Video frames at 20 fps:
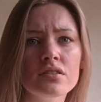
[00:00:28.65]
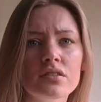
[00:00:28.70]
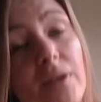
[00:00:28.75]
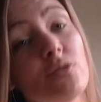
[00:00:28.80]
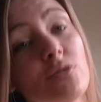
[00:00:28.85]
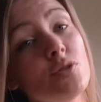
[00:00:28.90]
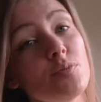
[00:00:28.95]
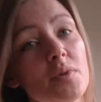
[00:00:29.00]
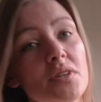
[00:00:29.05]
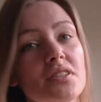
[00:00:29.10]
My
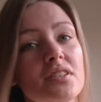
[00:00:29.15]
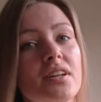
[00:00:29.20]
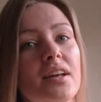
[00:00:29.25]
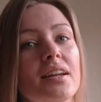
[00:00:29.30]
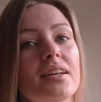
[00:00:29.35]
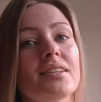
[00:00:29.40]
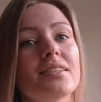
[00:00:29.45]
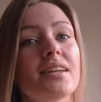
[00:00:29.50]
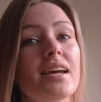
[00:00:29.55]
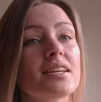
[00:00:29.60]
response to that
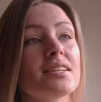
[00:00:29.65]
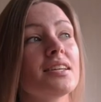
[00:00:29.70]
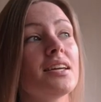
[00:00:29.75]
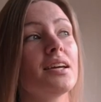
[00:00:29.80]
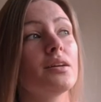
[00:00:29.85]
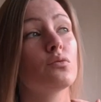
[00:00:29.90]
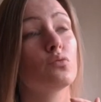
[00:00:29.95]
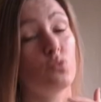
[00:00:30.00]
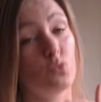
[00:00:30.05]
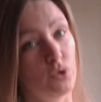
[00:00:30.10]
is yes,
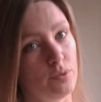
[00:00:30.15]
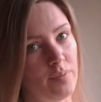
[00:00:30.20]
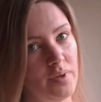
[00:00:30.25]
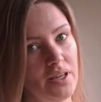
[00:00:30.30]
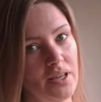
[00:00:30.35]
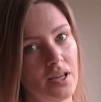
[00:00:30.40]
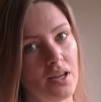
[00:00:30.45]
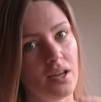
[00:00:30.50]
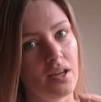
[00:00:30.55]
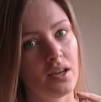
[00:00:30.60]
it would
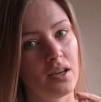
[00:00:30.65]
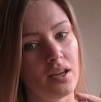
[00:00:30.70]
be,